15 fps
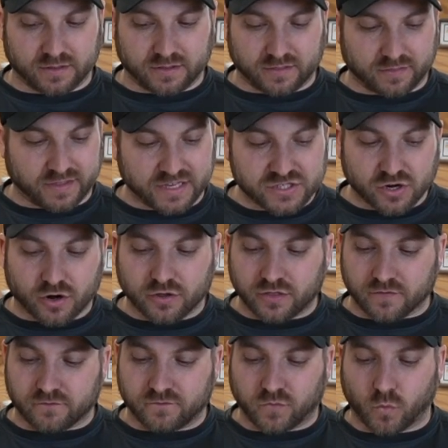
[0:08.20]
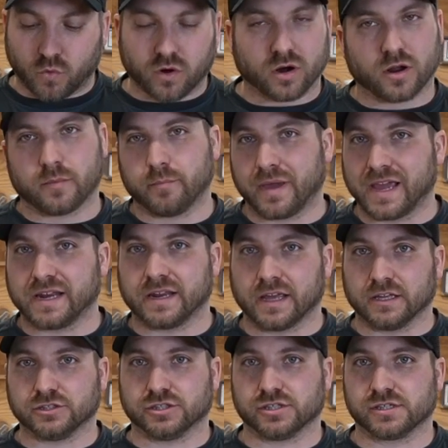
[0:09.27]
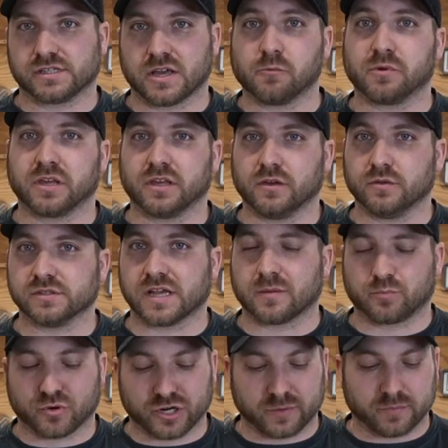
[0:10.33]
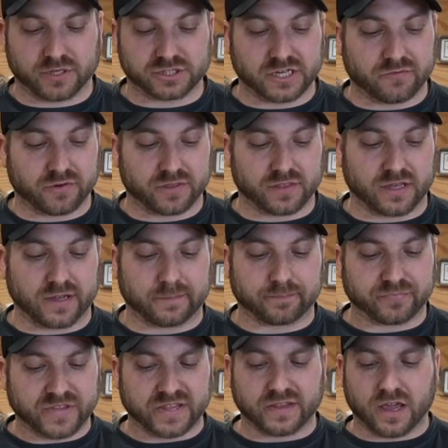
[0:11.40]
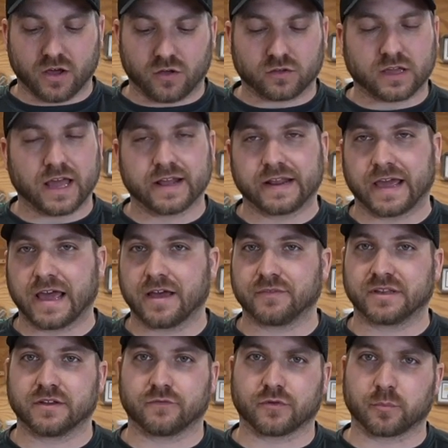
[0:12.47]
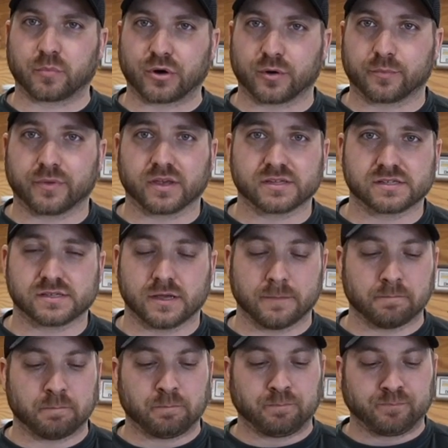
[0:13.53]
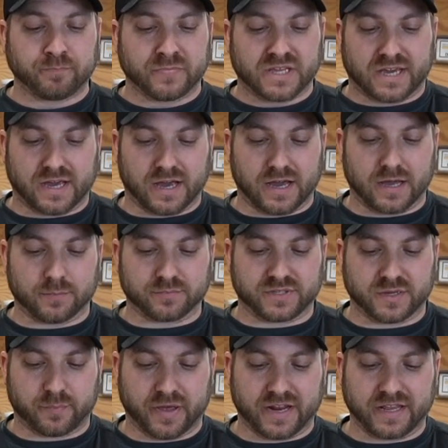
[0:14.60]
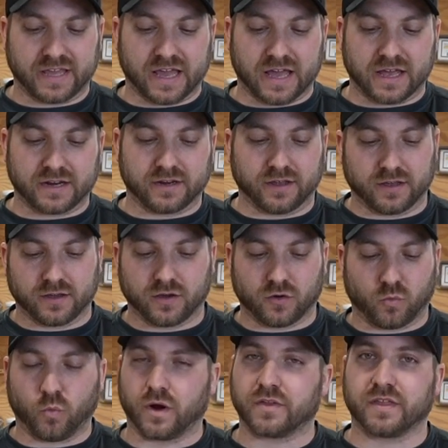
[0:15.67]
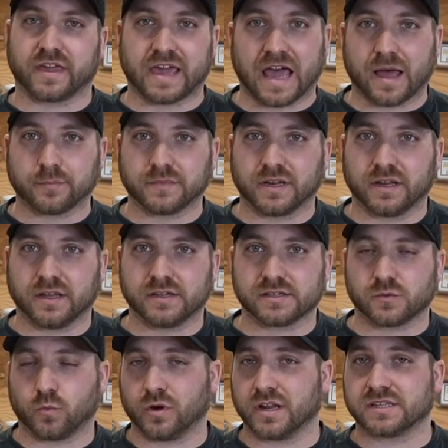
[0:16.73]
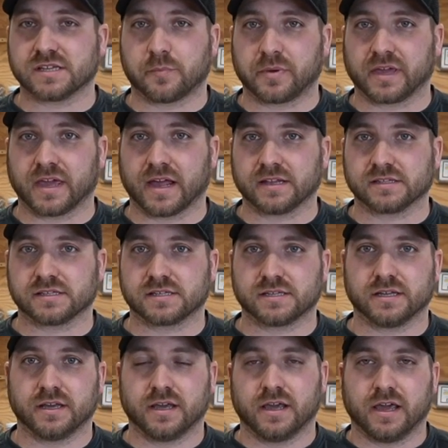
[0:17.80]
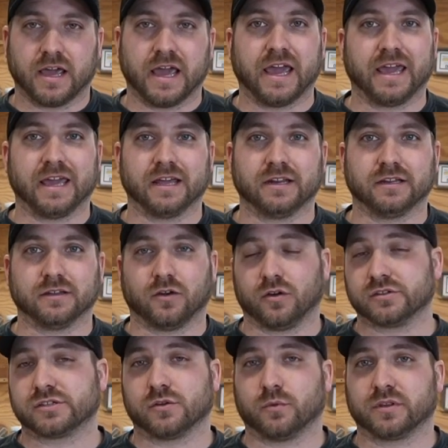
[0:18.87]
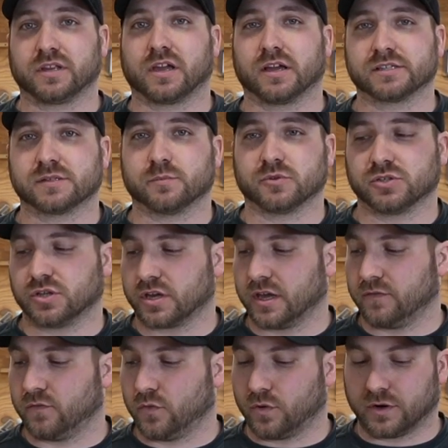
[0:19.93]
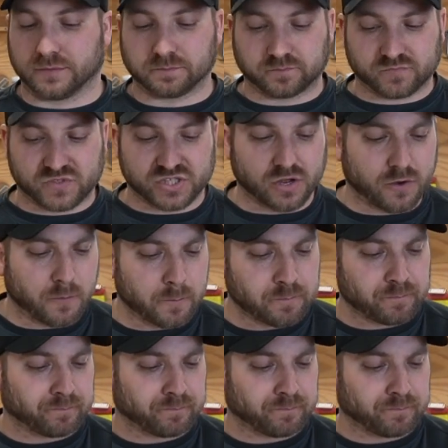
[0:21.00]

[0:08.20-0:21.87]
These are the 4 main hinges that we use on pretty much everything. And they all kind of have a different purpose depending on where the cabinet is, what it's up against, and also what the customer is looking for. So